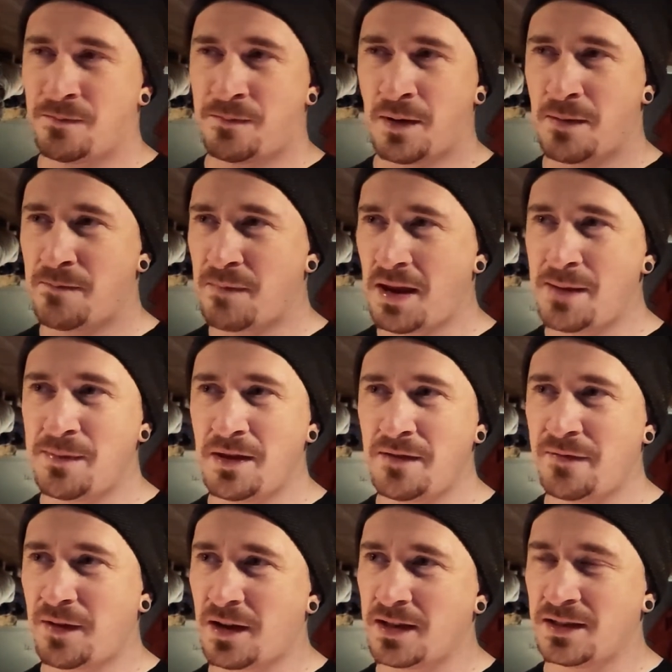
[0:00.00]
But maybe
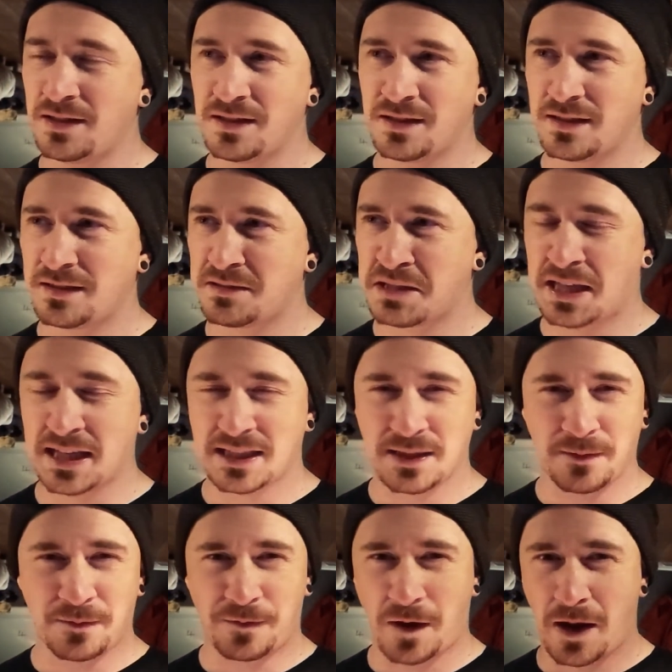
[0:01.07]
if I get
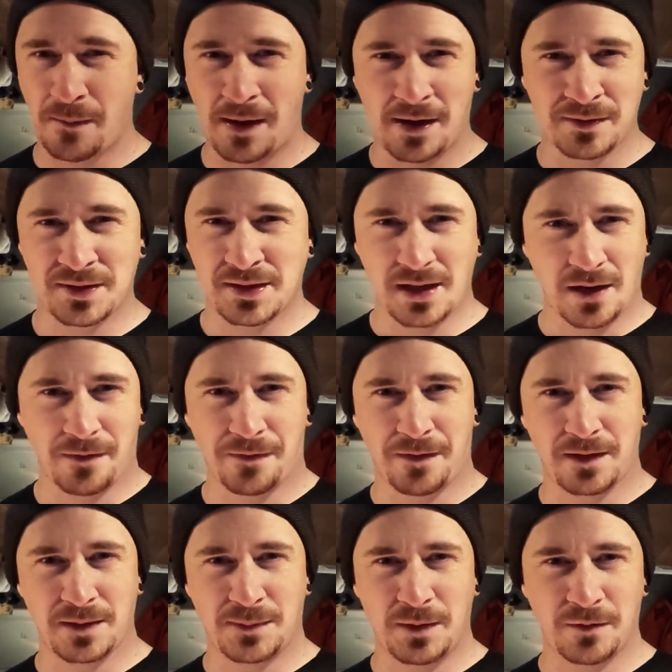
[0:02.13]
some farmhouse stuff
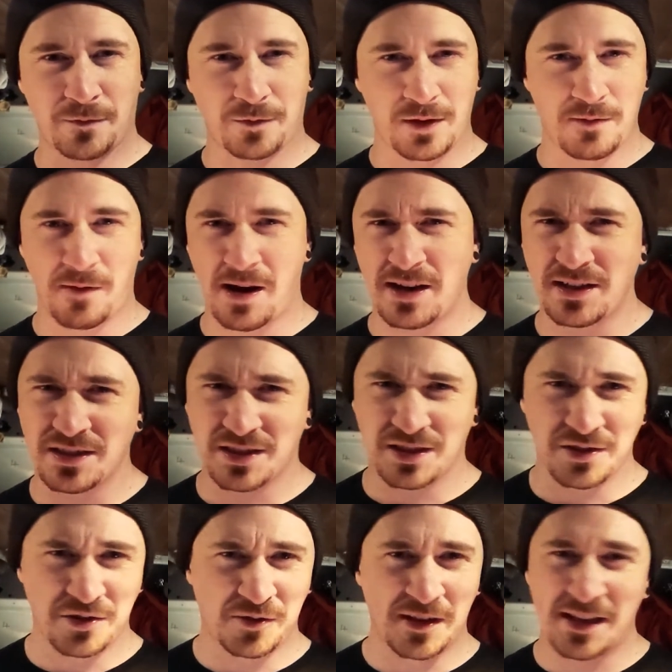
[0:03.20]
that's been free range
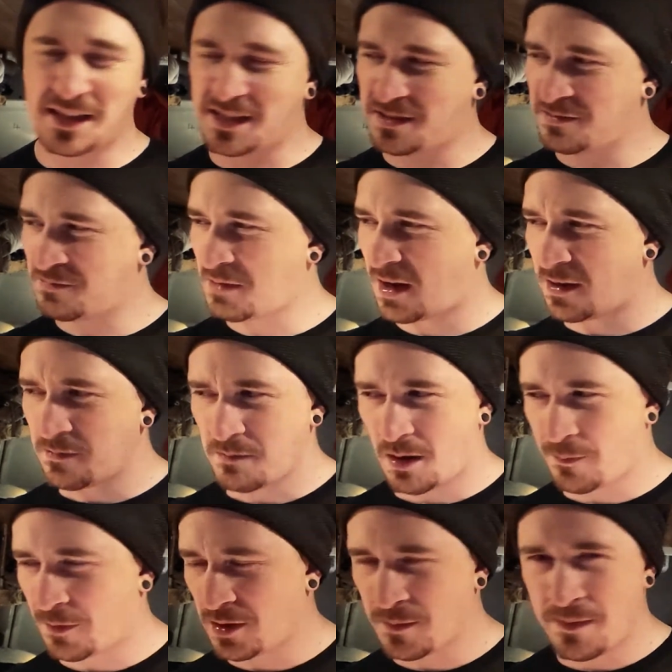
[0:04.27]
and treated, and
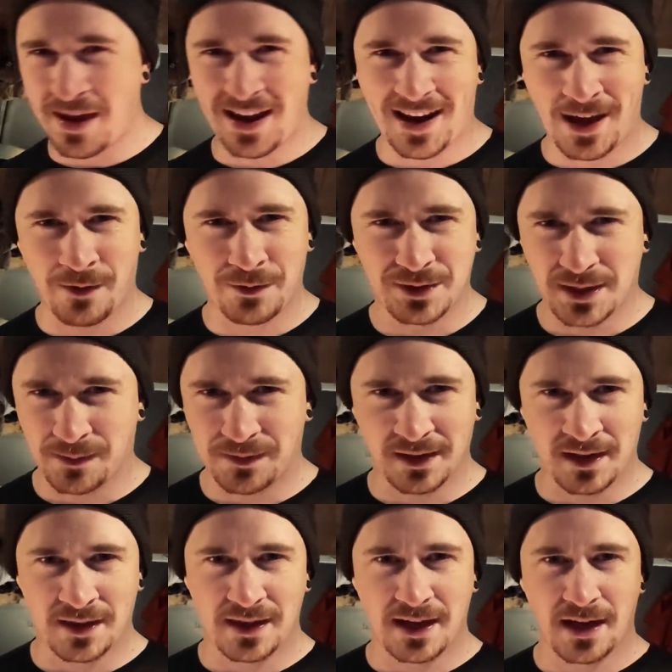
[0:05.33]
I'm on a meal out or
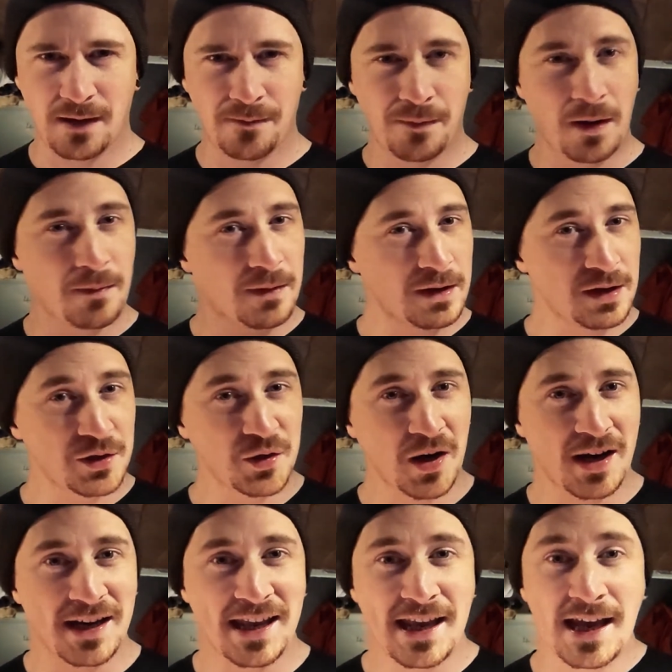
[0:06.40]
something like that. But I'm gonna
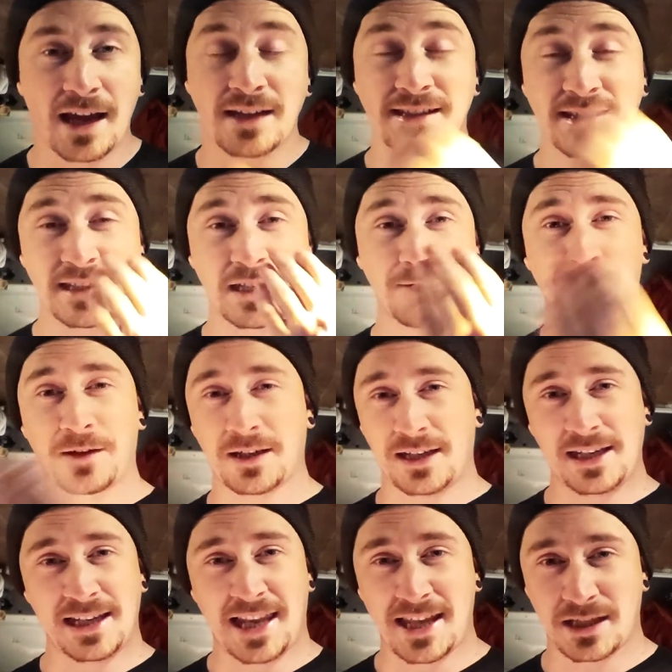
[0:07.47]
try and eat
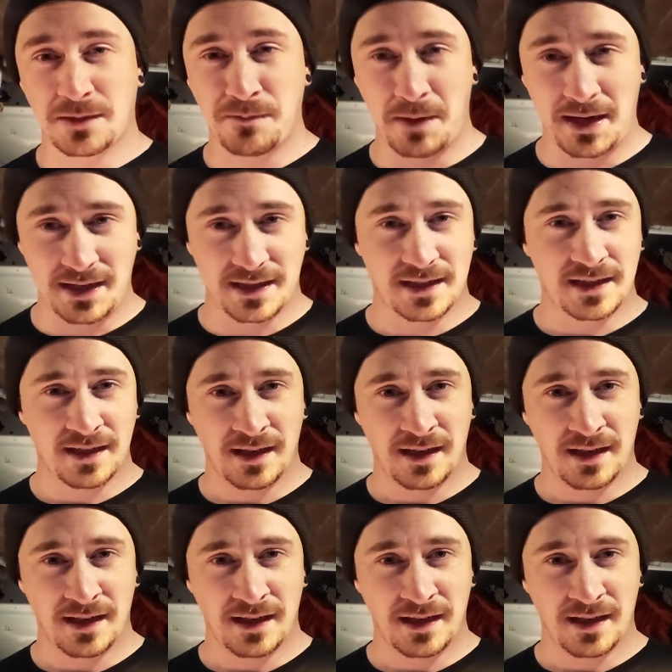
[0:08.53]
significantly less meat.